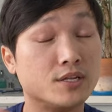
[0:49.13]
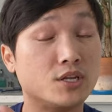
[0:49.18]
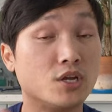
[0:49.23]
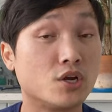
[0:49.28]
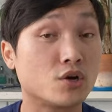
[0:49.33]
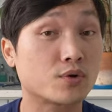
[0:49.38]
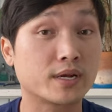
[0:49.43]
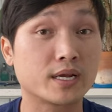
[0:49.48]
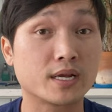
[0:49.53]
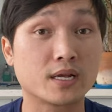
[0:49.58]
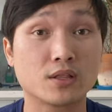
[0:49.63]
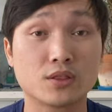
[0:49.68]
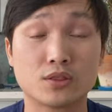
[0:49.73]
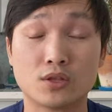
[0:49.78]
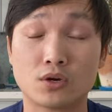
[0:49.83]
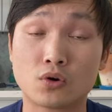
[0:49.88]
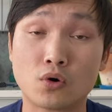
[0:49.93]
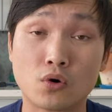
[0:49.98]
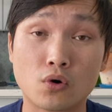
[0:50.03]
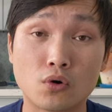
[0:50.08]
During
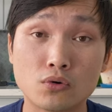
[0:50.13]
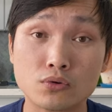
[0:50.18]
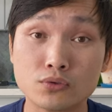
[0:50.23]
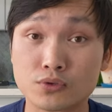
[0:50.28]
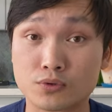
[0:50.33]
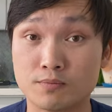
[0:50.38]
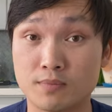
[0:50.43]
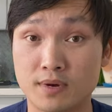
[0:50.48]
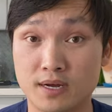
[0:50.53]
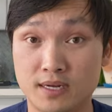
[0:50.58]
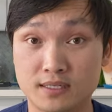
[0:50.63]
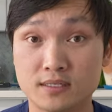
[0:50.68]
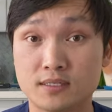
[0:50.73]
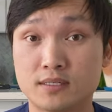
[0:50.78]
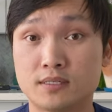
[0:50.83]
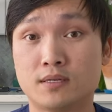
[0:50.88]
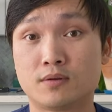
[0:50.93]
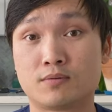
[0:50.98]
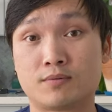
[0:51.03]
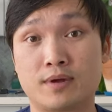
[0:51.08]
the colder
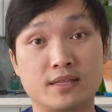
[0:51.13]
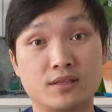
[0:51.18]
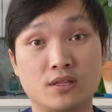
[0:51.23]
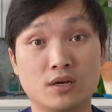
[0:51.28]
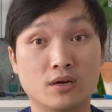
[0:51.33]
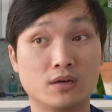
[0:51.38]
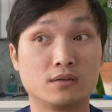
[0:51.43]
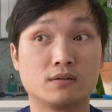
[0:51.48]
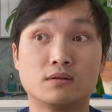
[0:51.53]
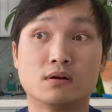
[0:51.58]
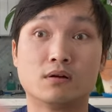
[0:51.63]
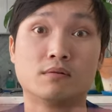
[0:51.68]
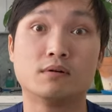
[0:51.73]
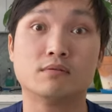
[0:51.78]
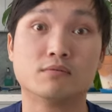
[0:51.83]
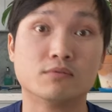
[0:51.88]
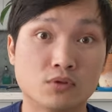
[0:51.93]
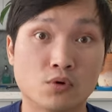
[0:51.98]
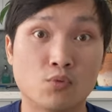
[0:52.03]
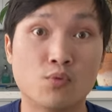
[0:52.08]
months, right, the
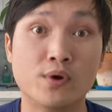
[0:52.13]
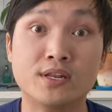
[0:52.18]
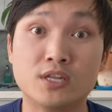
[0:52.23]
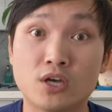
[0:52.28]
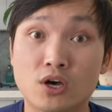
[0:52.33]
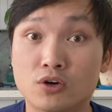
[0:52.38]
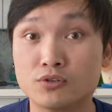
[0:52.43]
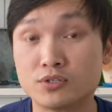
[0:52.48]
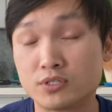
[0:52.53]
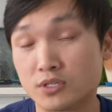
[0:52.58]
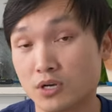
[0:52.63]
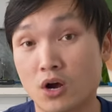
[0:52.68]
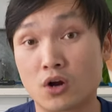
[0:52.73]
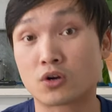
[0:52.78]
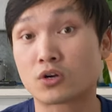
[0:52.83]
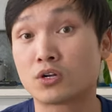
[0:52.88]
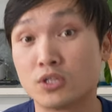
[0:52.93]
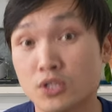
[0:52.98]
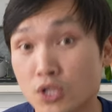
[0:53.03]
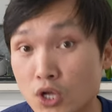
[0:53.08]
the windows are
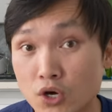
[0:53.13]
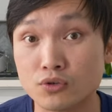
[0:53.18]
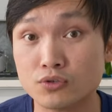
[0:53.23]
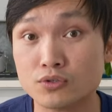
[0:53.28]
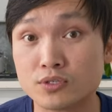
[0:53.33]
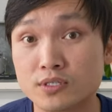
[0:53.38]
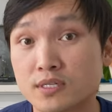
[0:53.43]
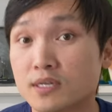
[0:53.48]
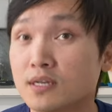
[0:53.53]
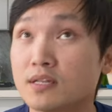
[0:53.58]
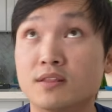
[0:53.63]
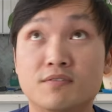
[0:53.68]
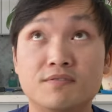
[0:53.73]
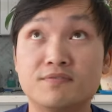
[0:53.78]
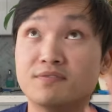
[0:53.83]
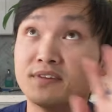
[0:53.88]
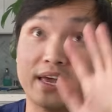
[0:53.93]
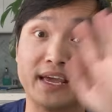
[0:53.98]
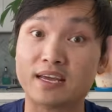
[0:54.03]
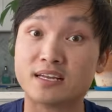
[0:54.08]
closed, the
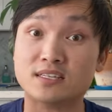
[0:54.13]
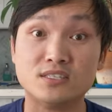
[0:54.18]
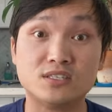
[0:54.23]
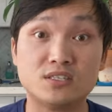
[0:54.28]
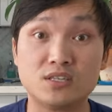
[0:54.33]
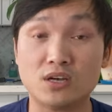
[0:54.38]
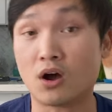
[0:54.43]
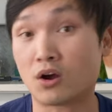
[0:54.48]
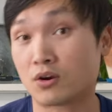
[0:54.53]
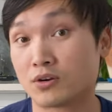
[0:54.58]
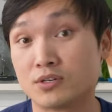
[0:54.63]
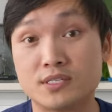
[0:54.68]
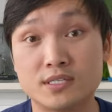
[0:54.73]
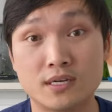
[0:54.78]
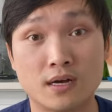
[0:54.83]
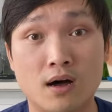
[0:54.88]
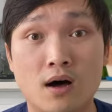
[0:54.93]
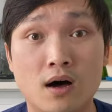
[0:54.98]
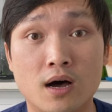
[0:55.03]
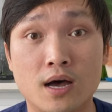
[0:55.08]
fans aren't
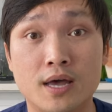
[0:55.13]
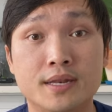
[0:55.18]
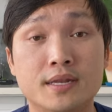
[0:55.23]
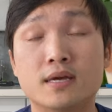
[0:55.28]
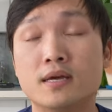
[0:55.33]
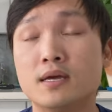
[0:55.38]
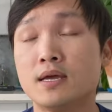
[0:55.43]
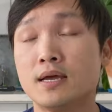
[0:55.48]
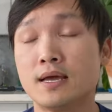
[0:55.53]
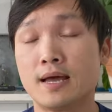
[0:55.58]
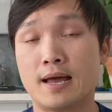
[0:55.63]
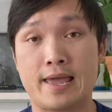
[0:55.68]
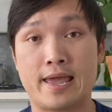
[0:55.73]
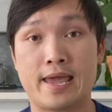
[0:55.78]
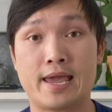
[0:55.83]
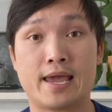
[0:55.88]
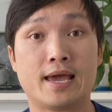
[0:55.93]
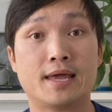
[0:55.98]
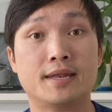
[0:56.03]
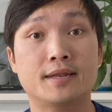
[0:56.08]
on,
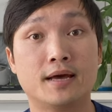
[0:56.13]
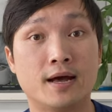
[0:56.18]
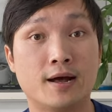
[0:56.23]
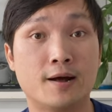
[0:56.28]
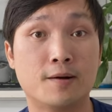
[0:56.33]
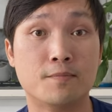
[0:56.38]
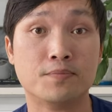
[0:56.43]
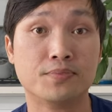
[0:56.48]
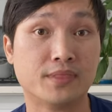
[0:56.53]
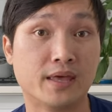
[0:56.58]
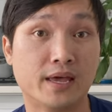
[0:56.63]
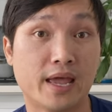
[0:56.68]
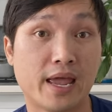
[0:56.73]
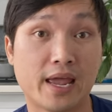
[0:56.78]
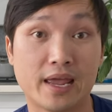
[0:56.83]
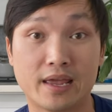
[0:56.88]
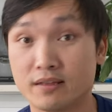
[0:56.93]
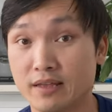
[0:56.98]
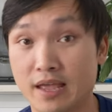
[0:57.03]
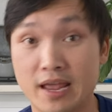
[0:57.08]
and um, the
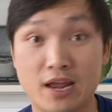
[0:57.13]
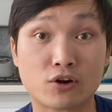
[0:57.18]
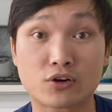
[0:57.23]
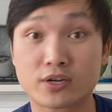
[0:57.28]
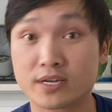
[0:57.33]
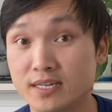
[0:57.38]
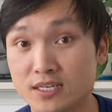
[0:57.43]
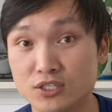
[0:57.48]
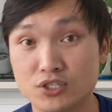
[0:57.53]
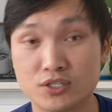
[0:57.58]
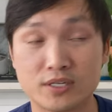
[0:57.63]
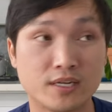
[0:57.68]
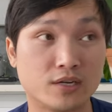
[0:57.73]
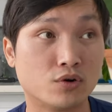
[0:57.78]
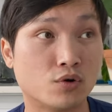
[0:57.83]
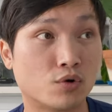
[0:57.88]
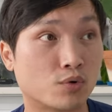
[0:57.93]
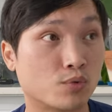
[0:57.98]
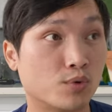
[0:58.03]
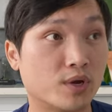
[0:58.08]
air conditioning
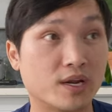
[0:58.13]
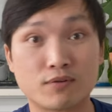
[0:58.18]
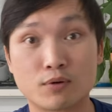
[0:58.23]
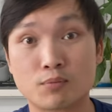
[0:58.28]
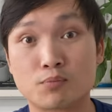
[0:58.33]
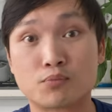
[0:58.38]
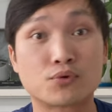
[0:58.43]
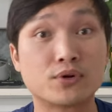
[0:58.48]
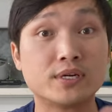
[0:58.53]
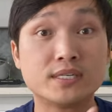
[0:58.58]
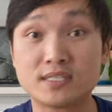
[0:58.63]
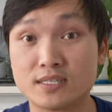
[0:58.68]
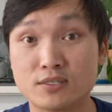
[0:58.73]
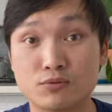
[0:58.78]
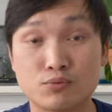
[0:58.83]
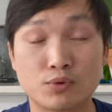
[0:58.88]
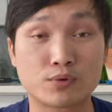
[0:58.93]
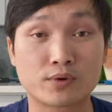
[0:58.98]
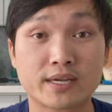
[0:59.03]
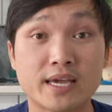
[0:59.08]
or whatever breezes
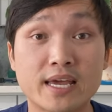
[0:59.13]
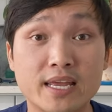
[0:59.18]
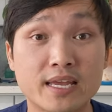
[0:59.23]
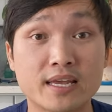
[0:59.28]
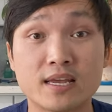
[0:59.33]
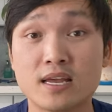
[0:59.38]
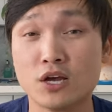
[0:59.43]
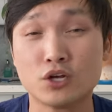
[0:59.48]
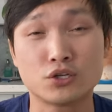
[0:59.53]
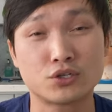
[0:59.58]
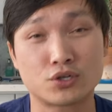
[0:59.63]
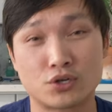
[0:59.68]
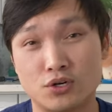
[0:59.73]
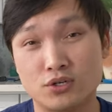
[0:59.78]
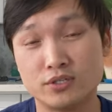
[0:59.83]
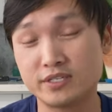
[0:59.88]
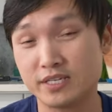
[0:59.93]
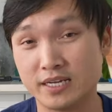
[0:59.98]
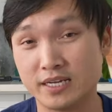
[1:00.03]
we were getting turns